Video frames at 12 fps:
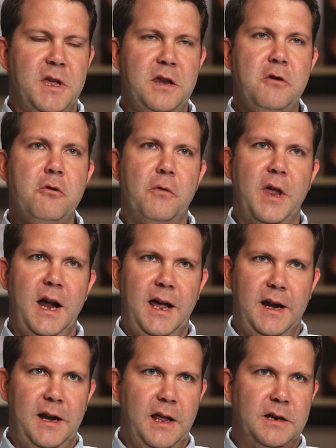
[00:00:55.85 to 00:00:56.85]
He knew that I
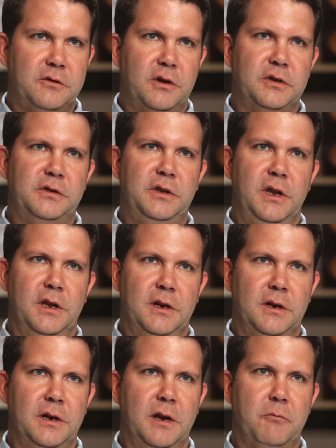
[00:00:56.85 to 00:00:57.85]
had an interest
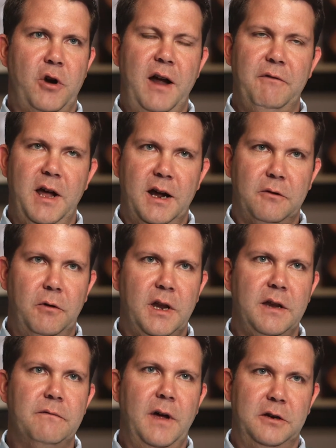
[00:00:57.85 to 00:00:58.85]
in private
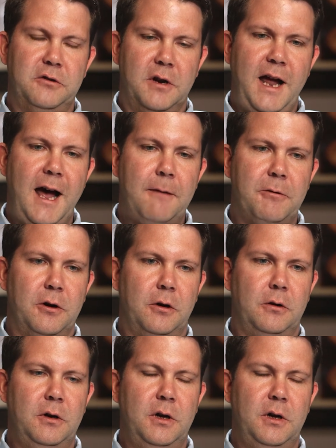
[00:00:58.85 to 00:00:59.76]
equity, venture capital.